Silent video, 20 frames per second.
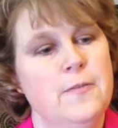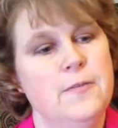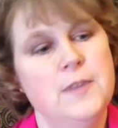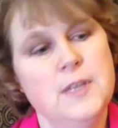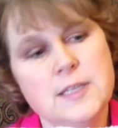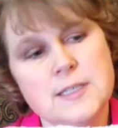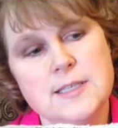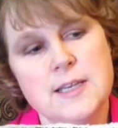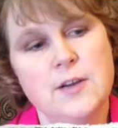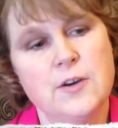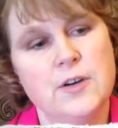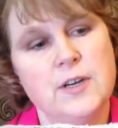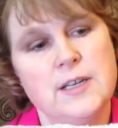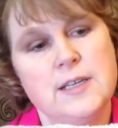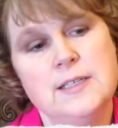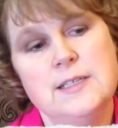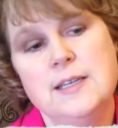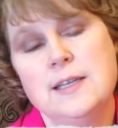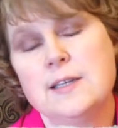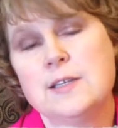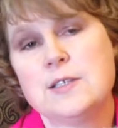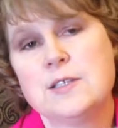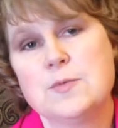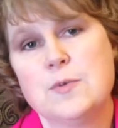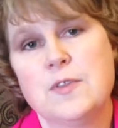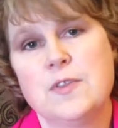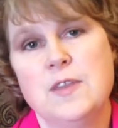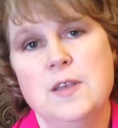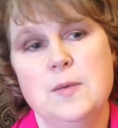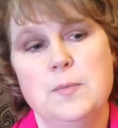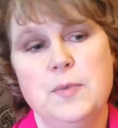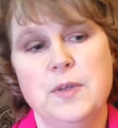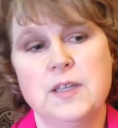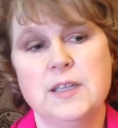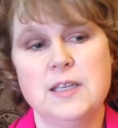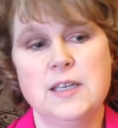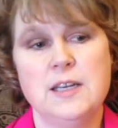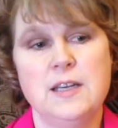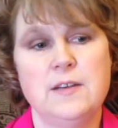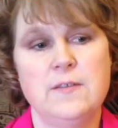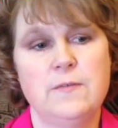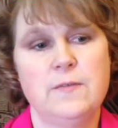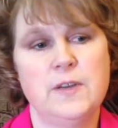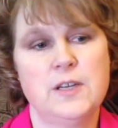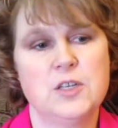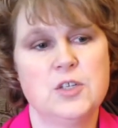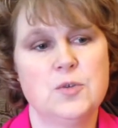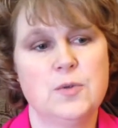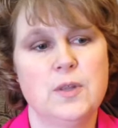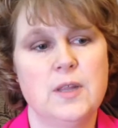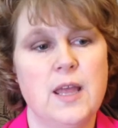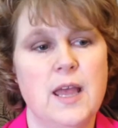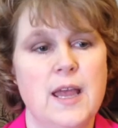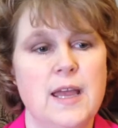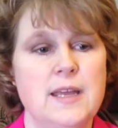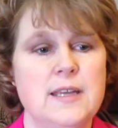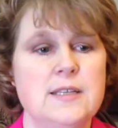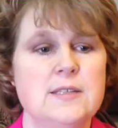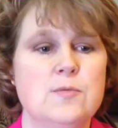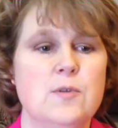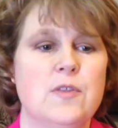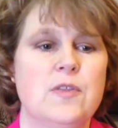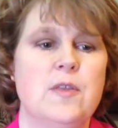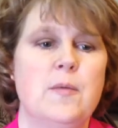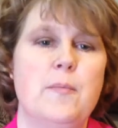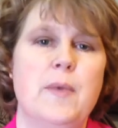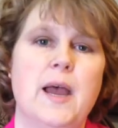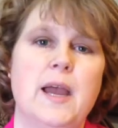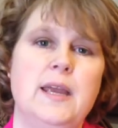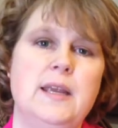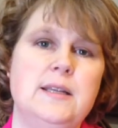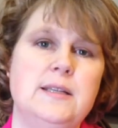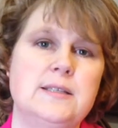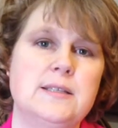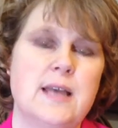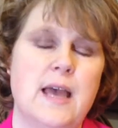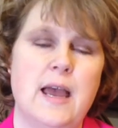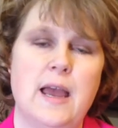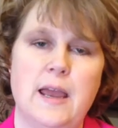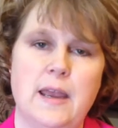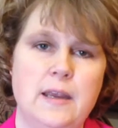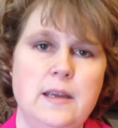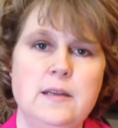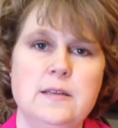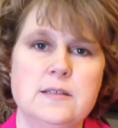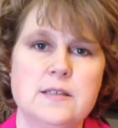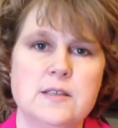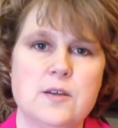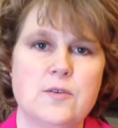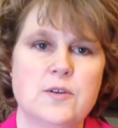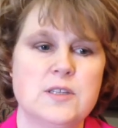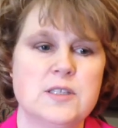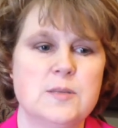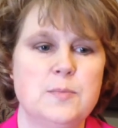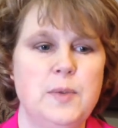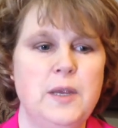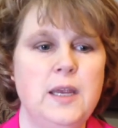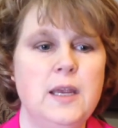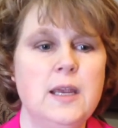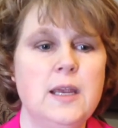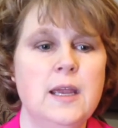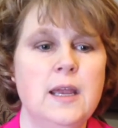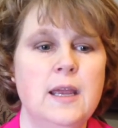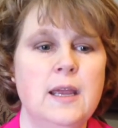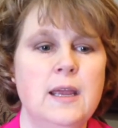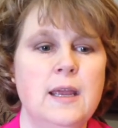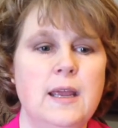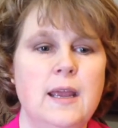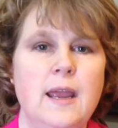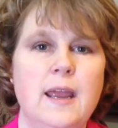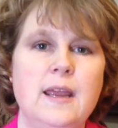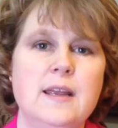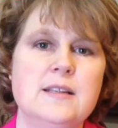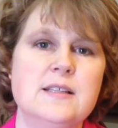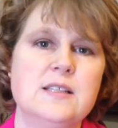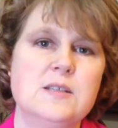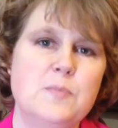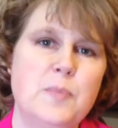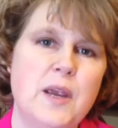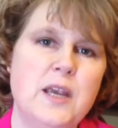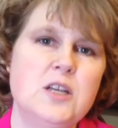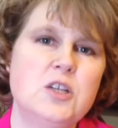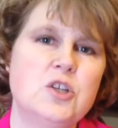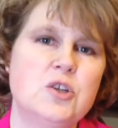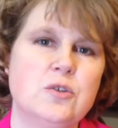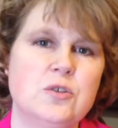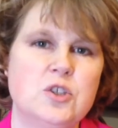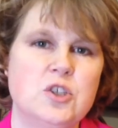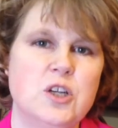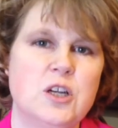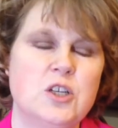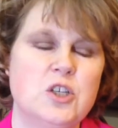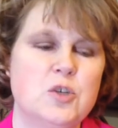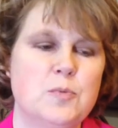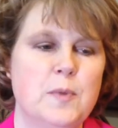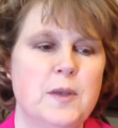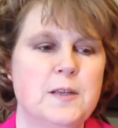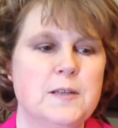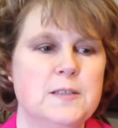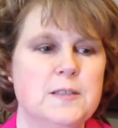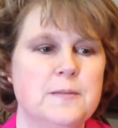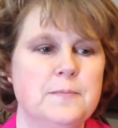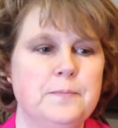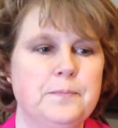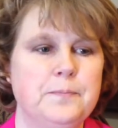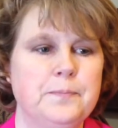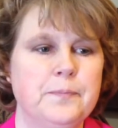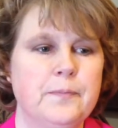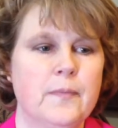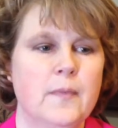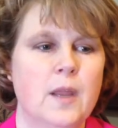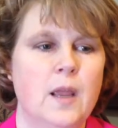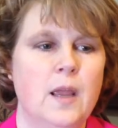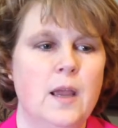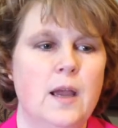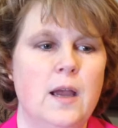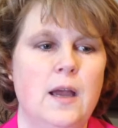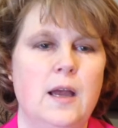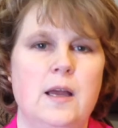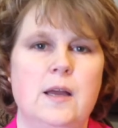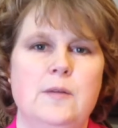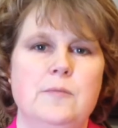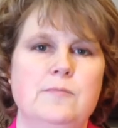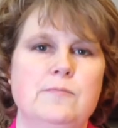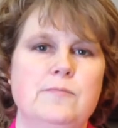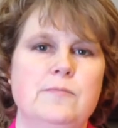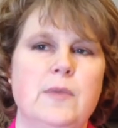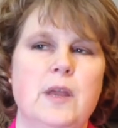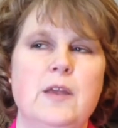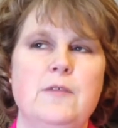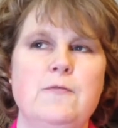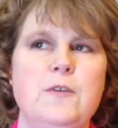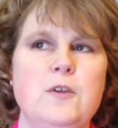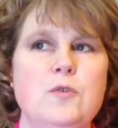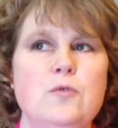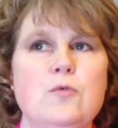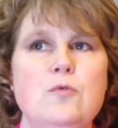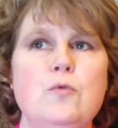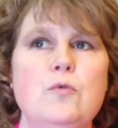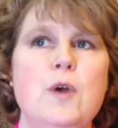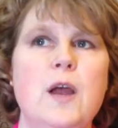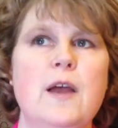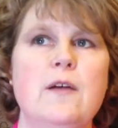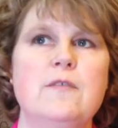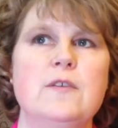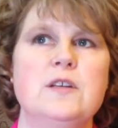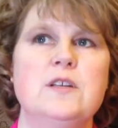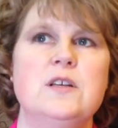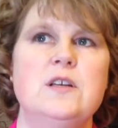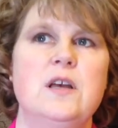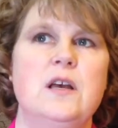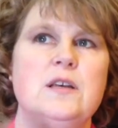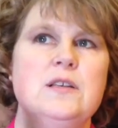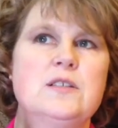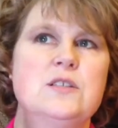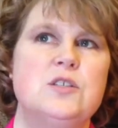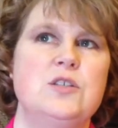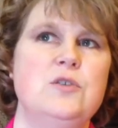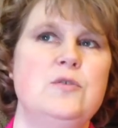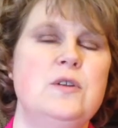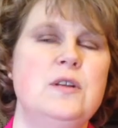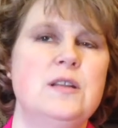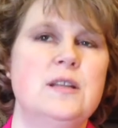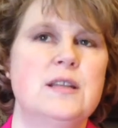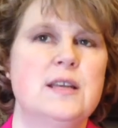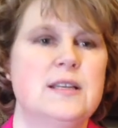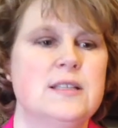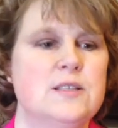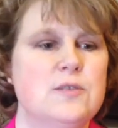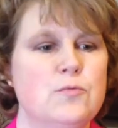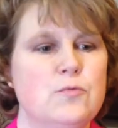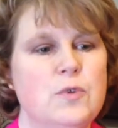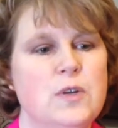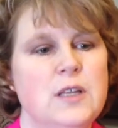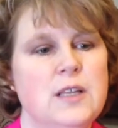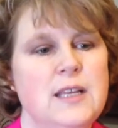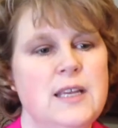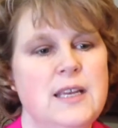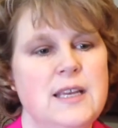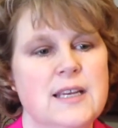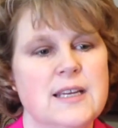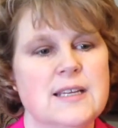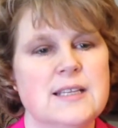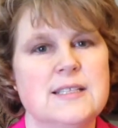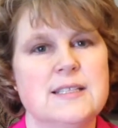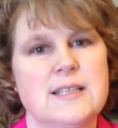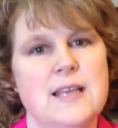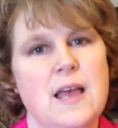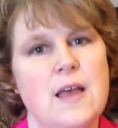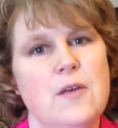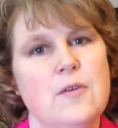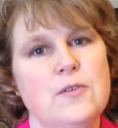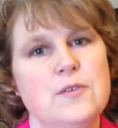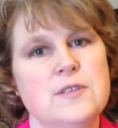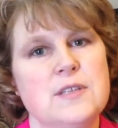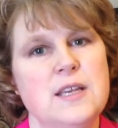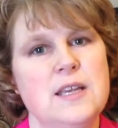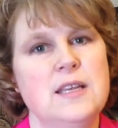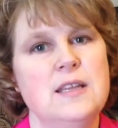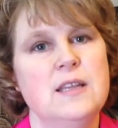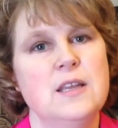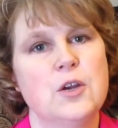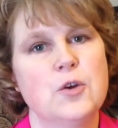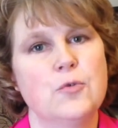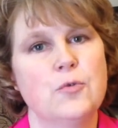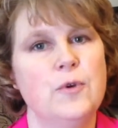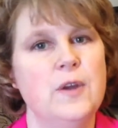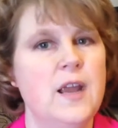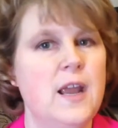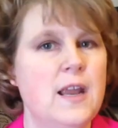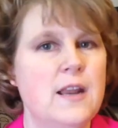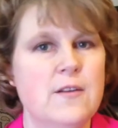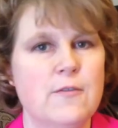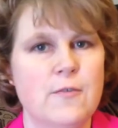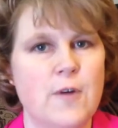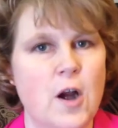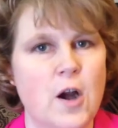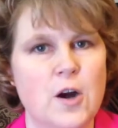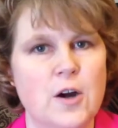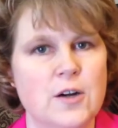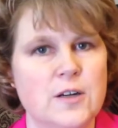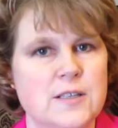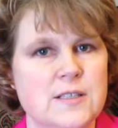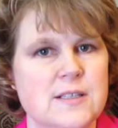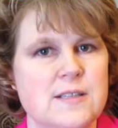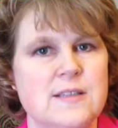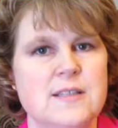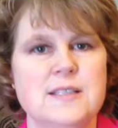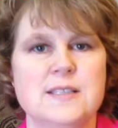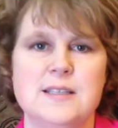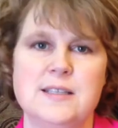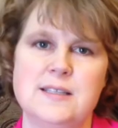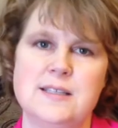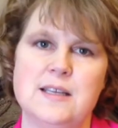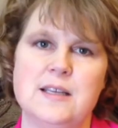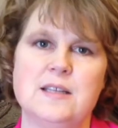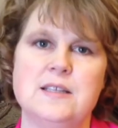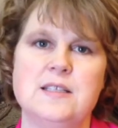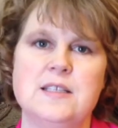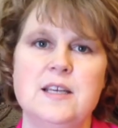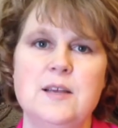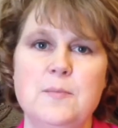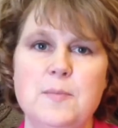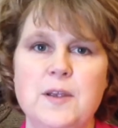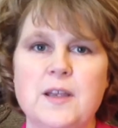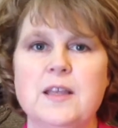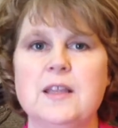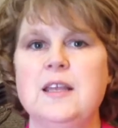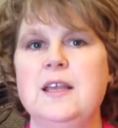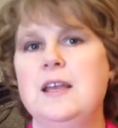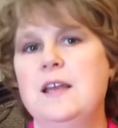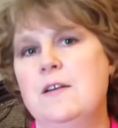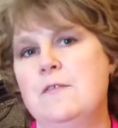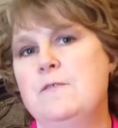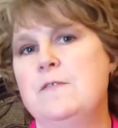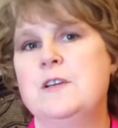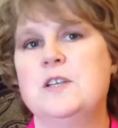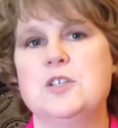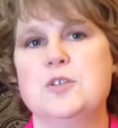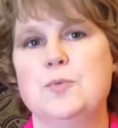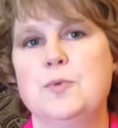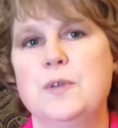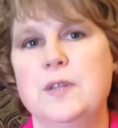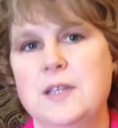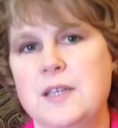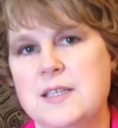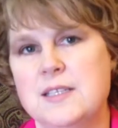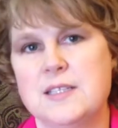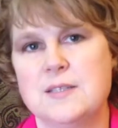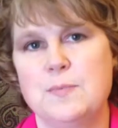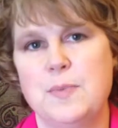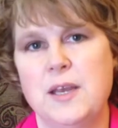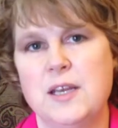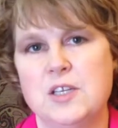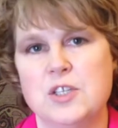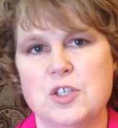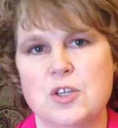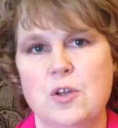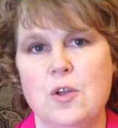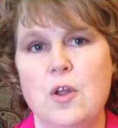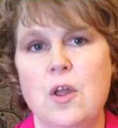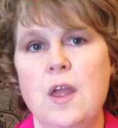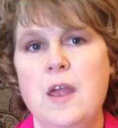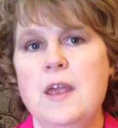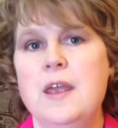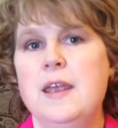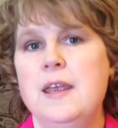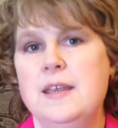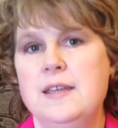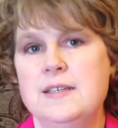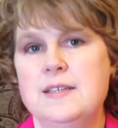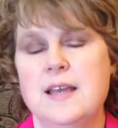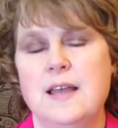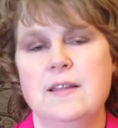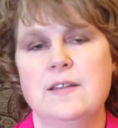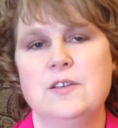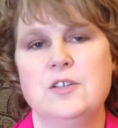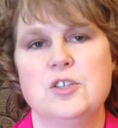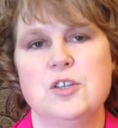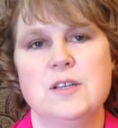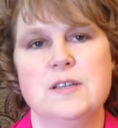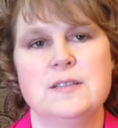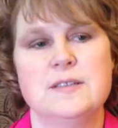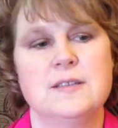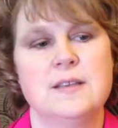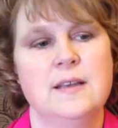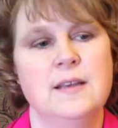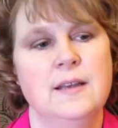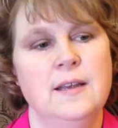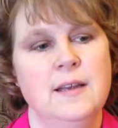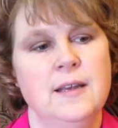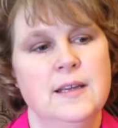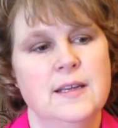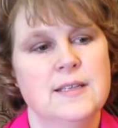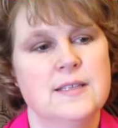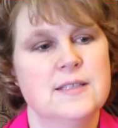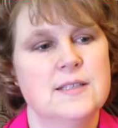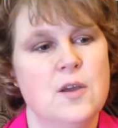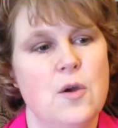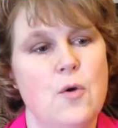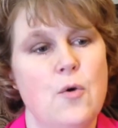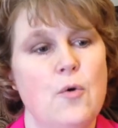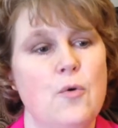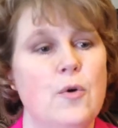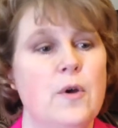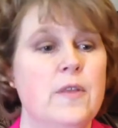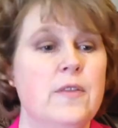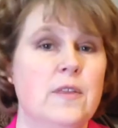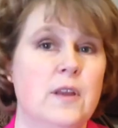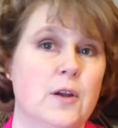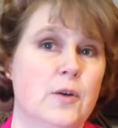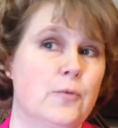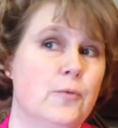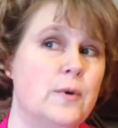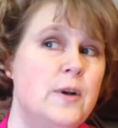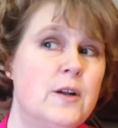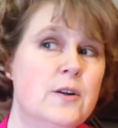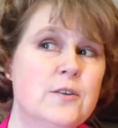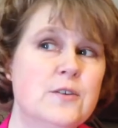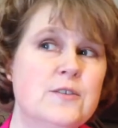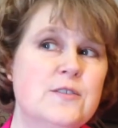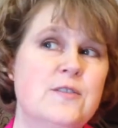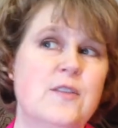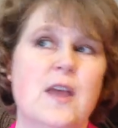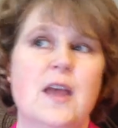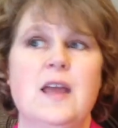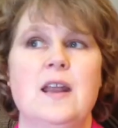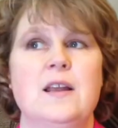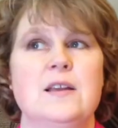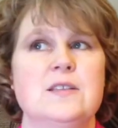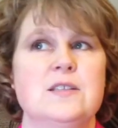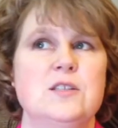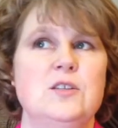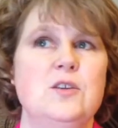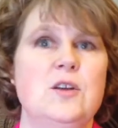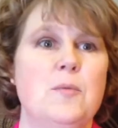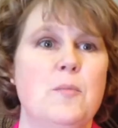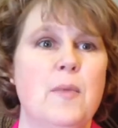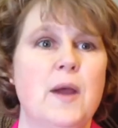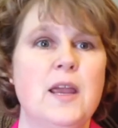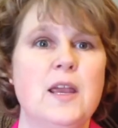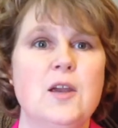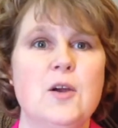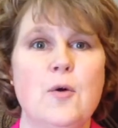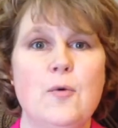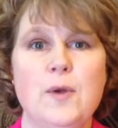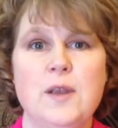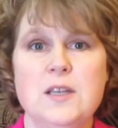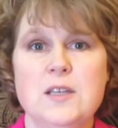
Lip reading: This area deals with the ability to visualize with the mind's eye, so to speak, and spatial judgment. If you have a student that's really excels in the creative arts, this is typically a visual and spatial intelligence. So the careers that a student might go